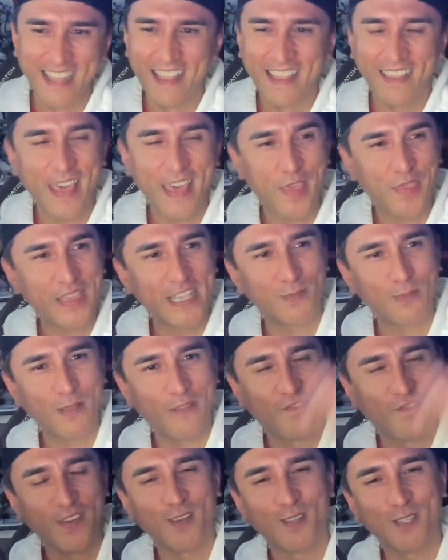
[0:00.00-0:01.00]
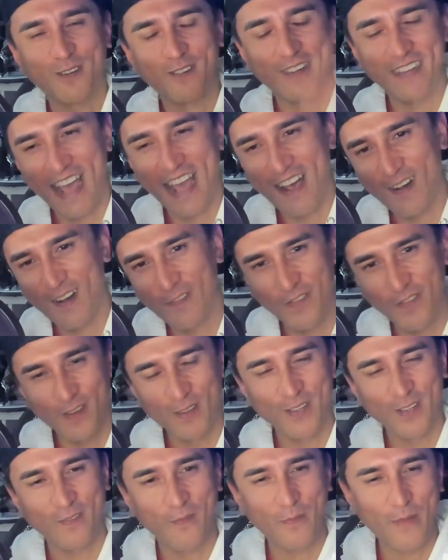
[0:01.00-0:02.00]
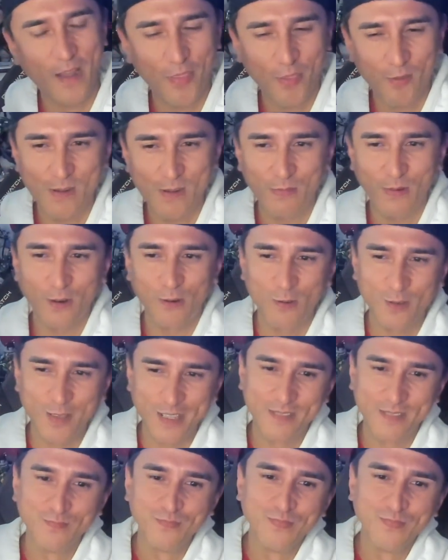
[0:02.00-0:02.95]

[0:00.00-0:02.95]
that thing's been filtered by 3 bowls.